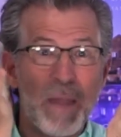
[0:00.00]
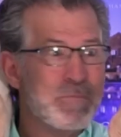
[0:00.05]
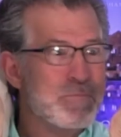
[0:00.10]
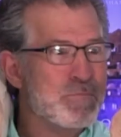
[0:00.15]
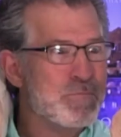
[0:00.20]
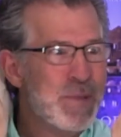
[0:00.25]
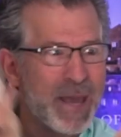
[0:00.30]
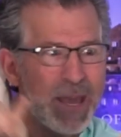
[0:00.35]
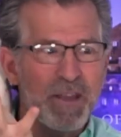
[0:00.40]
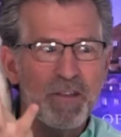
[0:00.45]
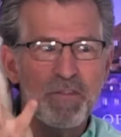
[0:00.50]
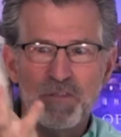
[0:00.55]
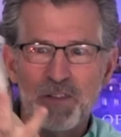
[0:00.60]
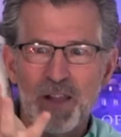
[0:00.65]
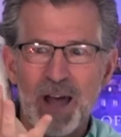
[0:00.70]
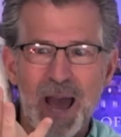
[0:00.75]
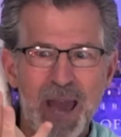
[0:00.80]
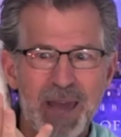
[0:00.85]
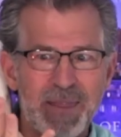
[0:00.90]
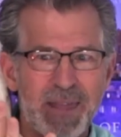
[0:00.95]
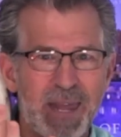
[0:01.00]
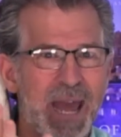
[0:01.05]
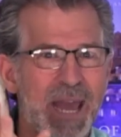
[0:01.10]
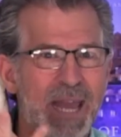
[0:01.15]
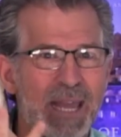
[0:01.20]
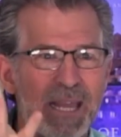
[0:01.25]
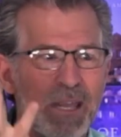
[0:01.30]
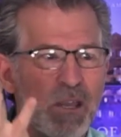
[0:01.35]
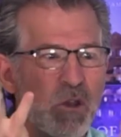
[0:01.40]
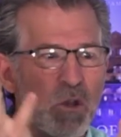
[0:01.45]
that big fly
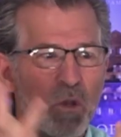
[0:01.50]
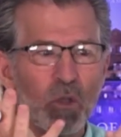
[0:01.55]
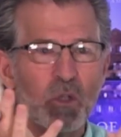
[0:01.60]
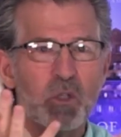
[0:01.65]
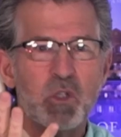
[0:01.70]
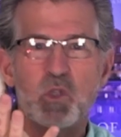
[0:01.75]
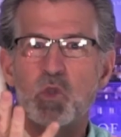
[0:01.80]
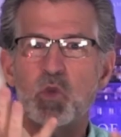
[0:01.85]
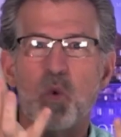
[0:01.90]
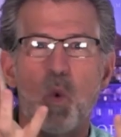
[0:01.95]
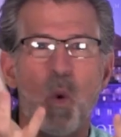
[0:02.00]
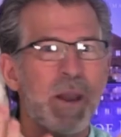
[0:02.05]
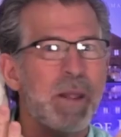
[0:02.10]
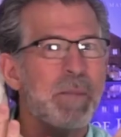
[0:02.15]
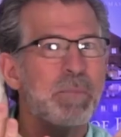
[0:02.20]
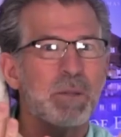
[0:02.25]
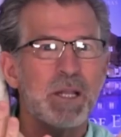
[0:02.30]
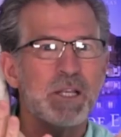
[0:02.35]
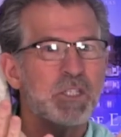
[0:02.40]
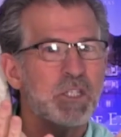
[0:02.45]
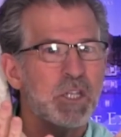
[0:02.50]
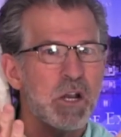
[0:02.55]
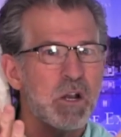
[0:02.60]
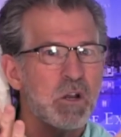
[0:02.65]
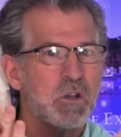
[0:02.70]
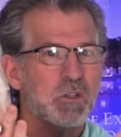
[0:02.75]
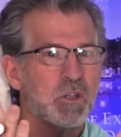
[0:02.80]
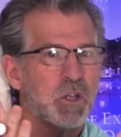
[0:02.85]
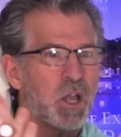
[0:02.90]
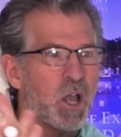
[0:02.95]
that I used 20
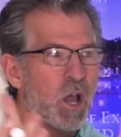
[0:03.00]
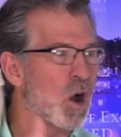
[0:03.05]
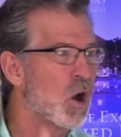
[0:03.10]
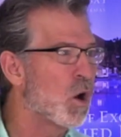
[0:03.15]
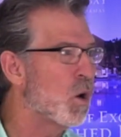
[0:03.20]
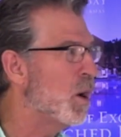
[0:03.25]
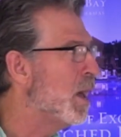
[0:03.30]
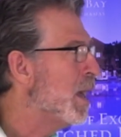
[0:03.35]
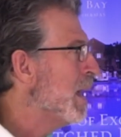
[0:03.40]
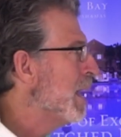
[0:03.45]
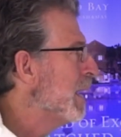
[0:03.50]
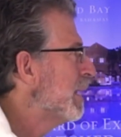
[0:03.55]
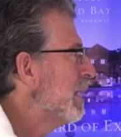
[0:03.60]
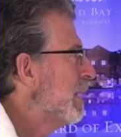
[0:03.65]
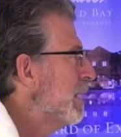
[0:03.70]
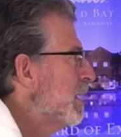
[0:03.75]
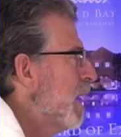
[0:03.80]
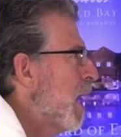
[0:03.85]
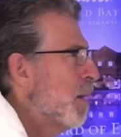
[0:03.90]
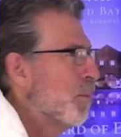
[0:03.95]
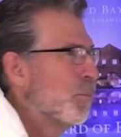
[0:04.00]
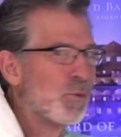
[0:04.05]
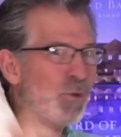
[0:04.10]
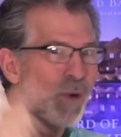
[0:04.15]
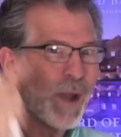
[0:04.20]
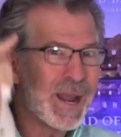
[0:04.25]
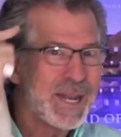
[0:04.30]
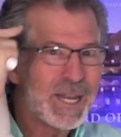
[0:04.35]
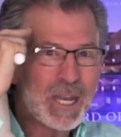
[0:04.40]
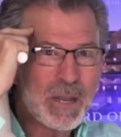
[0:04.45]
plus years ago
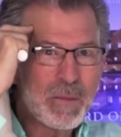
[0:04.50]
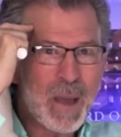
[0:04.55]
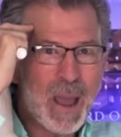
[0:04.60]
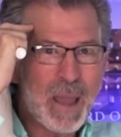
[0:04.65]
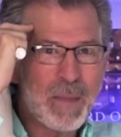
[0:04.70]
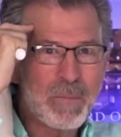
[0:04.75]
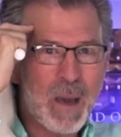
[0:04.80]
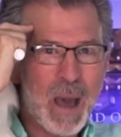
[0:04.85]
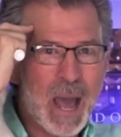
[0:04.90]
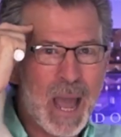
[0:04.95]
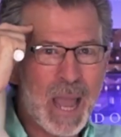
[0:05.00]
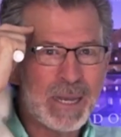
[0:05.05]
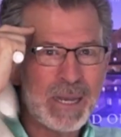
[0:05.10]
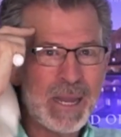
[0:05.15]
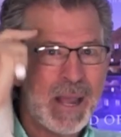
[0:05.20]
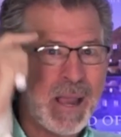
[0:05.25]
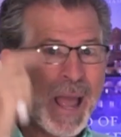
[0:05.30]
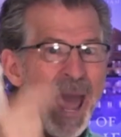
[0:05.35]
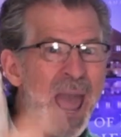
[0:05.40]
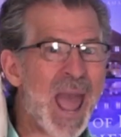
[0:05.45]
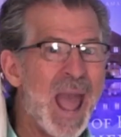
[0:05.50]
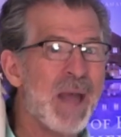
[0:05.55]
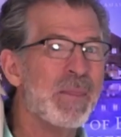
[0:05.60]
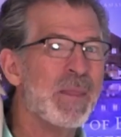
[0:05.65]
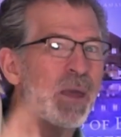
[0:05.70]
come right into my mind.